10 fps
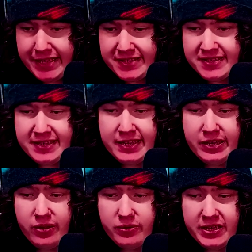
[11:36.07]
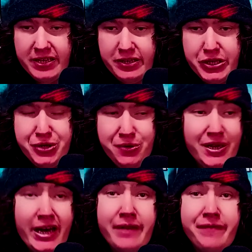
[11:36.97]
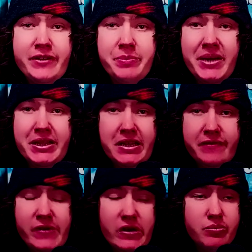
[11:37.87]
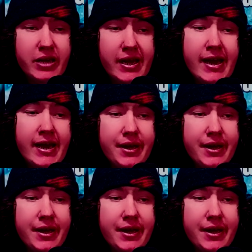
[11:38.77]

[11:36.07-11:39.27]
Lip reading: it still didn't do enough to make this film